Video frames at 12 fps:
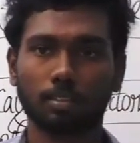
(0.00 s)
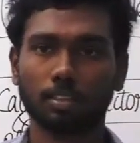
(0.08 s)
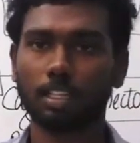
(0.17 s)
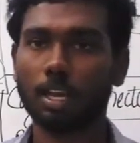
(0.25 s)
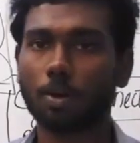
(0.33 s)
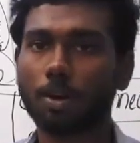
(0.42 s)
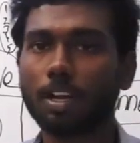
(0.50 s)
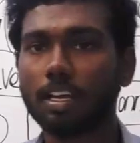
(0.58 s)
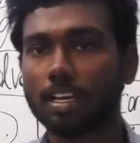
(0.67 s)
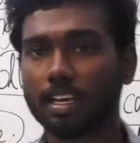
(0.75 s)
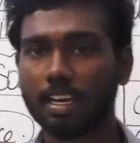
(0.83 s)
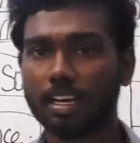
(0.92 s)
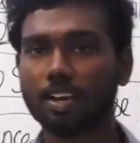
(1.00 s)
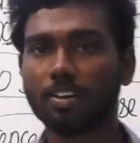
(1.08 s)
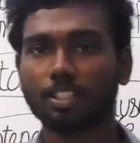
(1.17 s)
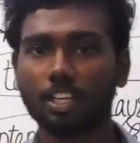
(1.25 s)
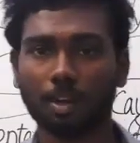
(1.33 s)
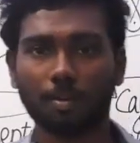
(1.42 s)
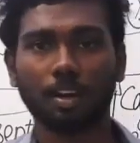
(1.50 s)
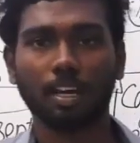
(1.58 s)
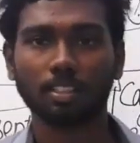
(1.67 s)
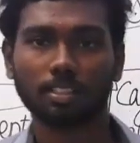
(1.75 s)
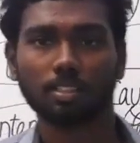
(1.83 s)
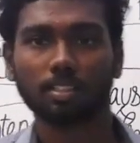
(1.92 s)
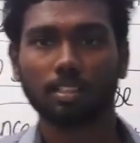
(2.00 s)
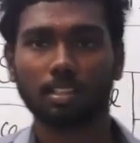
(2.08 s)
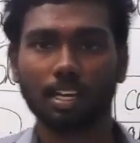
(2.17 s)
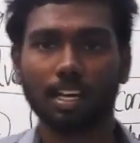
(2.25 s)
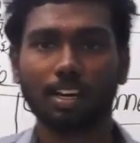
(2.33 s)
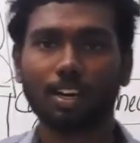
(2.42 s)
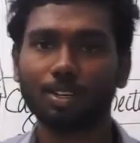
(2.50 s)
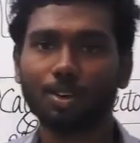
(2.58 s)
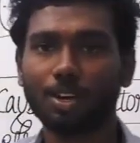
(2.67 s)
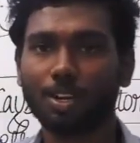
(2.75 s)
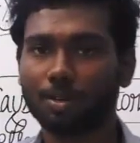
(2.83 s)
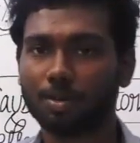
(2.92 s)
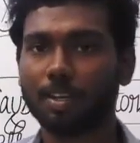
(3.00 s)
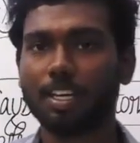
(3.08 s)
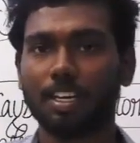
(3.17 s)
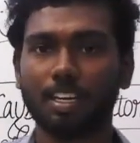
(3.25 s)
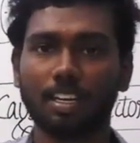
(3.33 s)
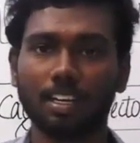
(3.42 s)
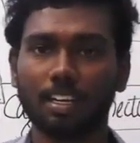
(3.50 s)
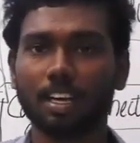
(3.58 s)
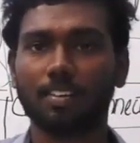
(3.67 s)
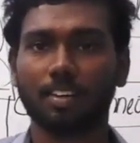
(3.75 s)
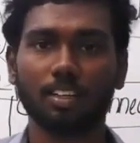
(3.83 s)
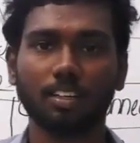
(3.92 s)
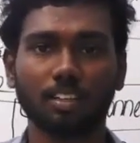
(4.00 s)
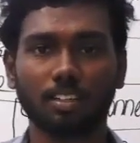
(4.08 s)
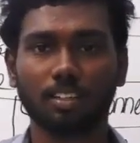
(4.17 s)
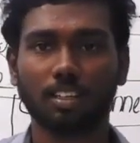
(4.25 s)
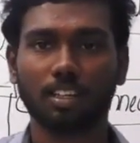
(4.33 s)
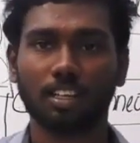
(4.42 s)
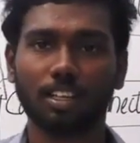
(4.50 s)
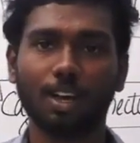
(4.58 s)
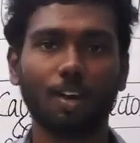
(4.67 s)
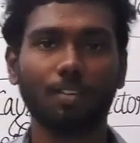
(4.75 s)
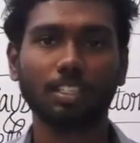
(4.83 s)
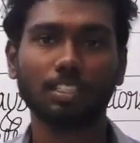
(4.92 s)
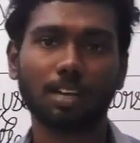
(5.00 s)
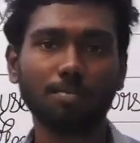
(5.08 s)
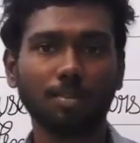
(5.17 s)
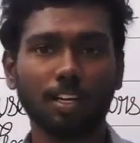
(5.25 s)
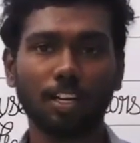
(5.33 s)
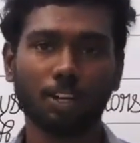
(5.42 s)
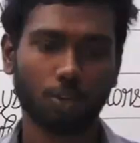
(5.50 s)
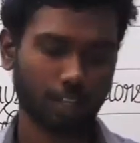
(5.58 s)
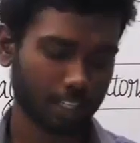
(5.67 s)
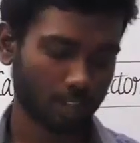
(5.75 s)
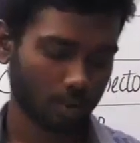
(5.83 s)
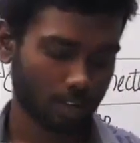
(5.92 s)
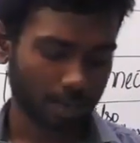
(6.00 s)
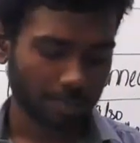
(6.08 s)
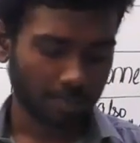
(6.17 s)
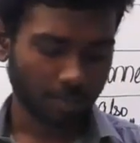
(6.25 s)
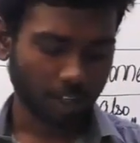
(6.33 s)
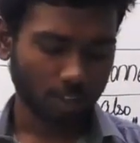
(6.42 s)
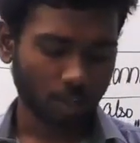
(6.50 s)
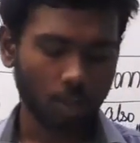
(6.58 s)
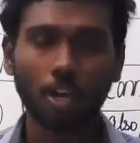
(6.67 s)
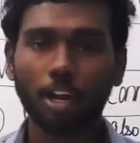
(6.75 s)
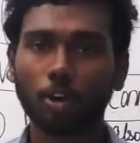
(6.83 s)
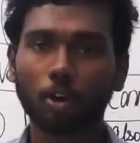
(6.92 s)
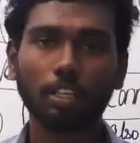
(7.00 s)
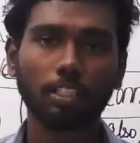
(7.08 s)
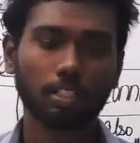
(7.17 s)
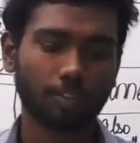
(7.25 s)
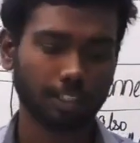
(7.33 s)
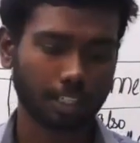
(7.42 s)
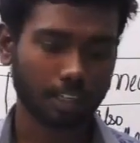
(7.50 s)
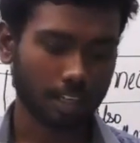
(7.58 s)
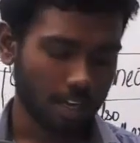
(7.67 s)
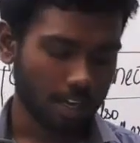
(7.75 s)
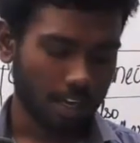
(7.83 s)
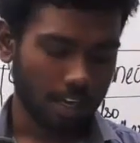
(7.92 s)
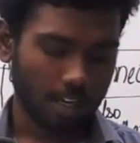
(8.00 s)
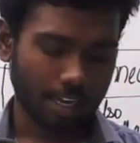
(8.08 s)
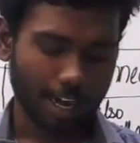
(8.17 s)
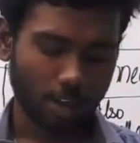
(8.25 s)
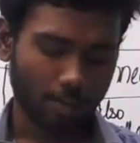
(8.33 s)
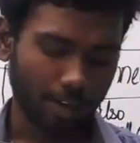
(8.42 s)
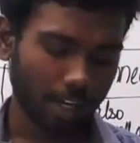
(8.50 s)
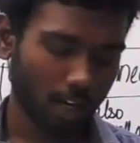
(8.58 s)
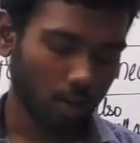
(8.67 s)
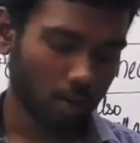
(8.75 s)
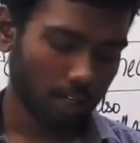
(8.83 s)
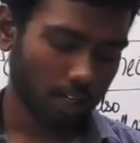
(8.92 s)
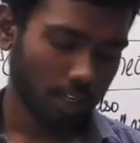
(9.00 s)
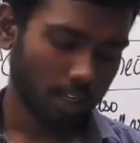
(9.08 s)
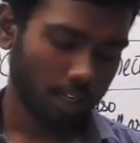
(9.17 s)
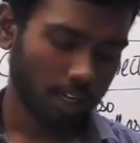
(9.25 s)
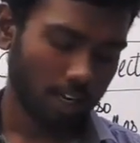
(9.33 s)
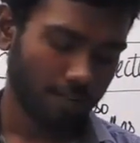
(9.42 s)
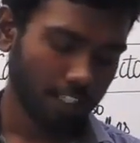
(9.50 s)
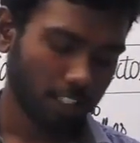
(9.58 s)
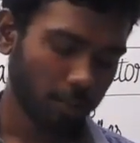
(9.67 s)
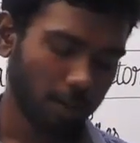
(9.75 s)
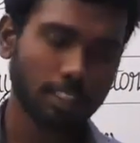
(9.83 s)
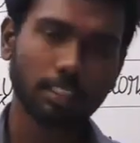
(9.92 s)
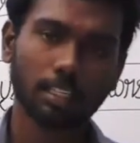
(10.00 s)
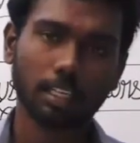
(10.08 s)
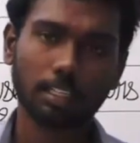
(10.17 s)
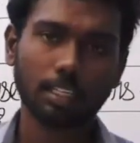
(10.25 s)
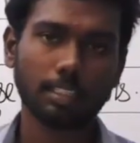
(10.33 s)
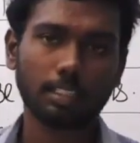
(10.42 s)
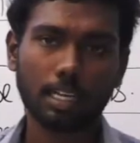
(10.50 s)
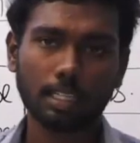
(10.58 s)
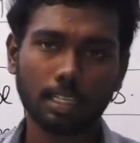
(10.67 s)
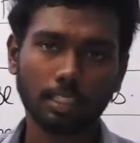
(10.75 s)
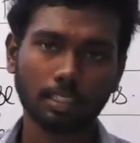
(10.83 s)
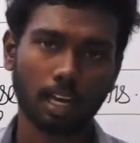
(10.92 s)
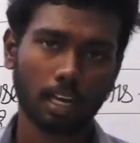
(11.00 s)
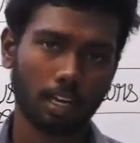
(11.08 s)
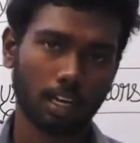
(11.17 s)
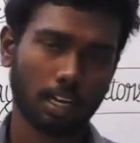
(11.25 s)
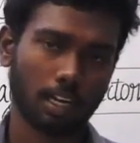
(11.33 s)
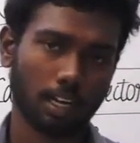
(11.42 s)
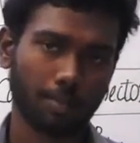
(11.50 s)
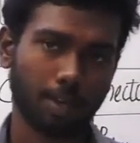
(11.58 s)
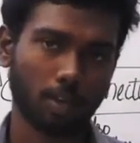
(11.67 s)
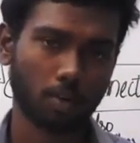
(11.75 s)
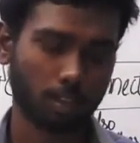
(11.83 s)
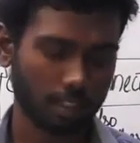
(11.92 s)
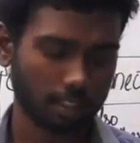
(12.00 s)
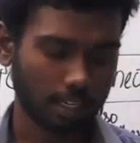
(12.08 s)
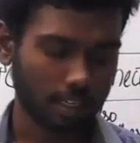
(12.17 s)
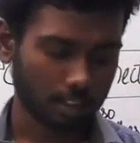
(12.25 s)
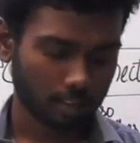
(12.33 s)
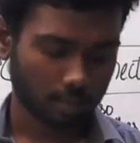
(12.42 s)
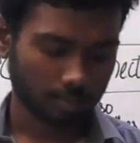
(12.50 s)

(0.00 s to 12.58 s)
They only create diversity among us. they are not going to be diverted, they always come together only. So look at this question, can you figure out in which place these three things are coming out in the sentence?